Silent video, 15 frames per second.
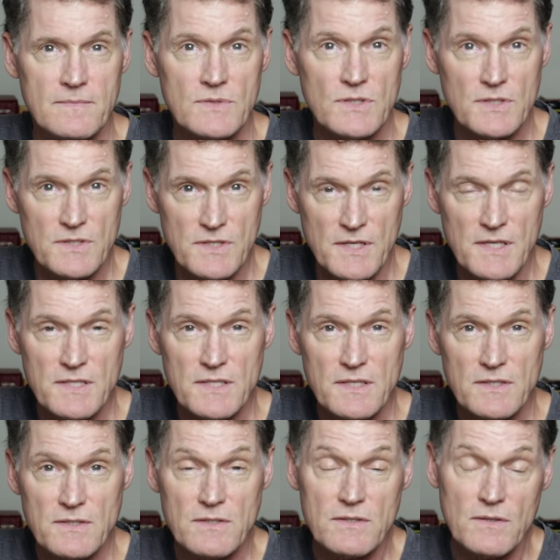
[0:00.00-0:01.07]
See,
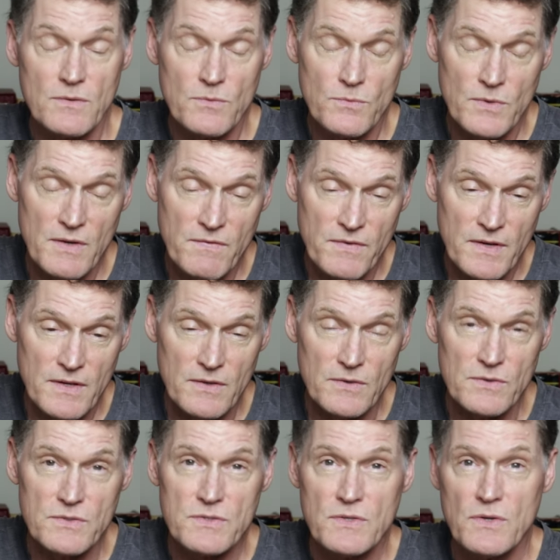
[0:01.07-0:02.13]
Jesus
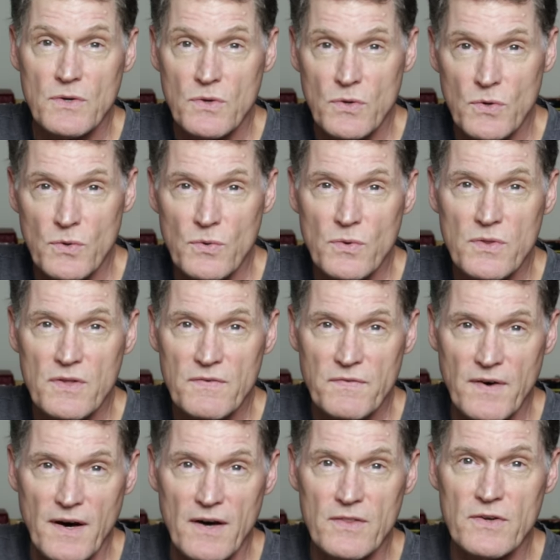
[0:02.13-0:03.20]
reveals who the
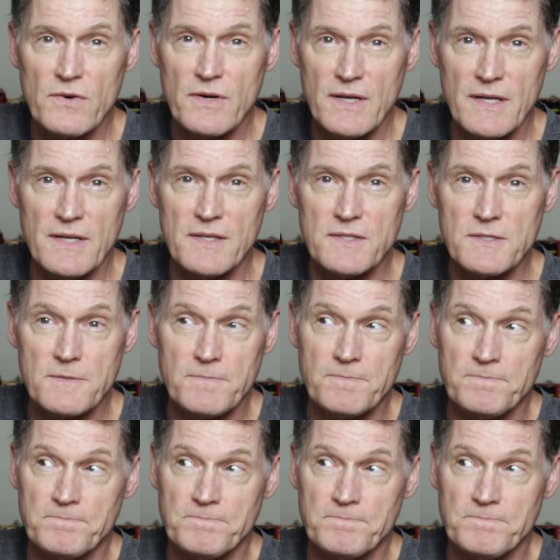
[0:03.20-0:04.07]
Father is.